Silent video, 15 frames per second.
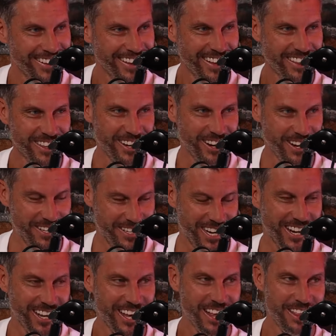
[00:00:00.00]
than I t
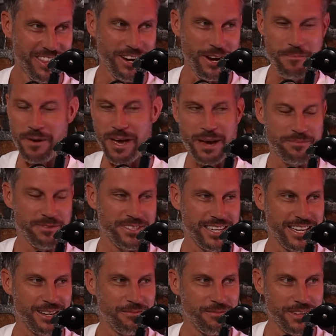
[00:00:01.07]
than I perhaps
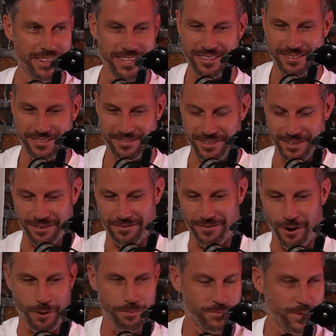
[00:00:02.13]
did with this sort of
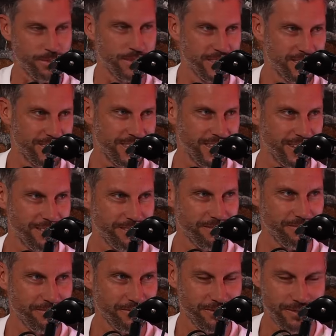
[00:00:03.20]
optimistic,
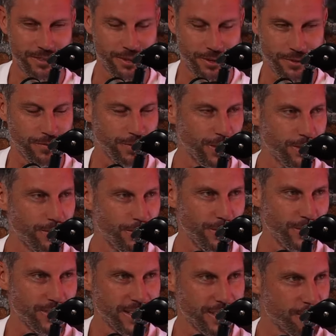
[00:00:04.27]
youthful
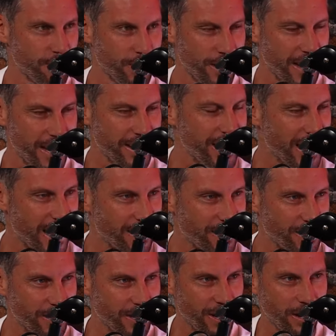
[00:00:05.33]
enthusiasm when I had
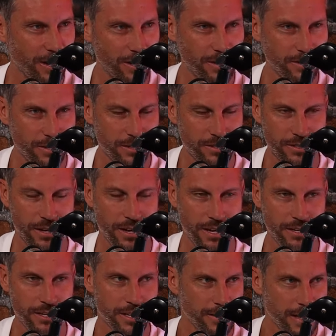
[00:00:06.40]
none, you know, because I was mm. like,
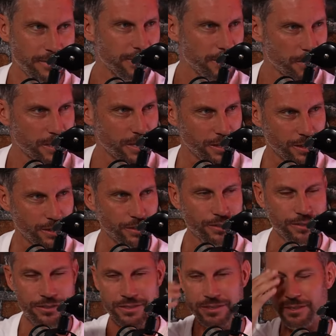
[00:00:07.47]
you have something to
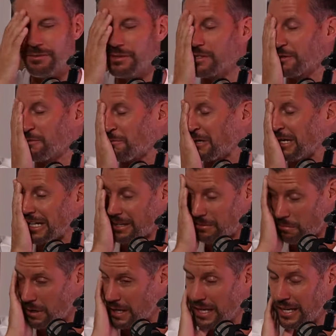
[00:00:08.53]
lose. It was a really
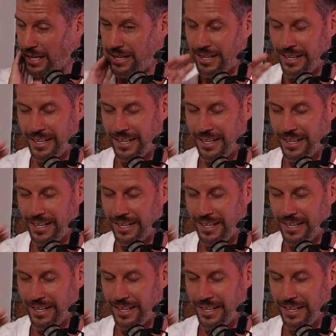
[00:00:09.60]
weird